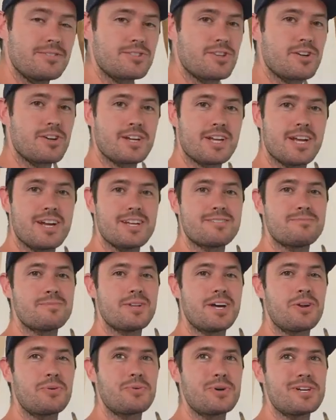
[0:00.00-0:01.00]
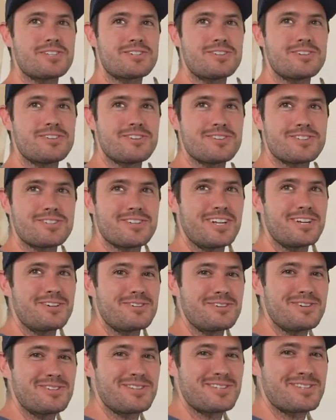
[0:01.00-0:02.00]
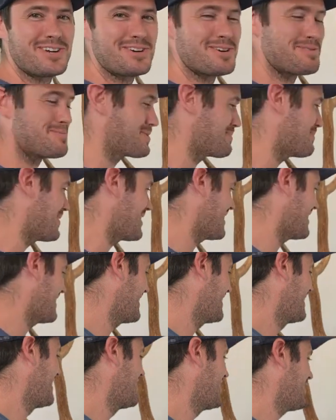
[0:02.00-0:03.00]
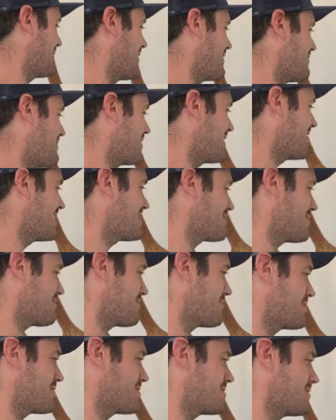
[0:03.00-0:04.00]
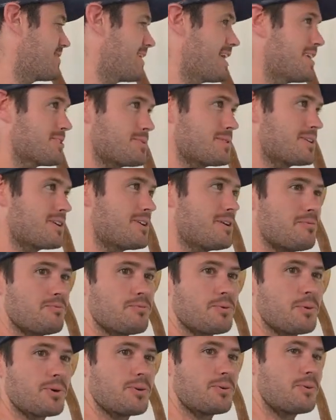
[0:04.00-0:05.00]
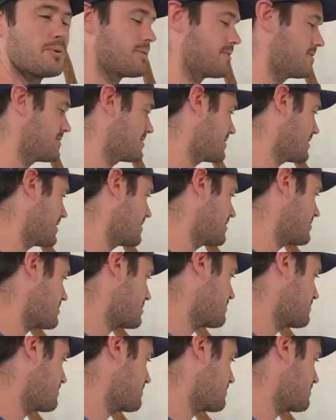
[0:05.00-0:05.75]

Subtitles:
Sorry guys, I'm not a Westerner, so I don't know the terms, but whatever you guys refer to it as, we call them fork horns here,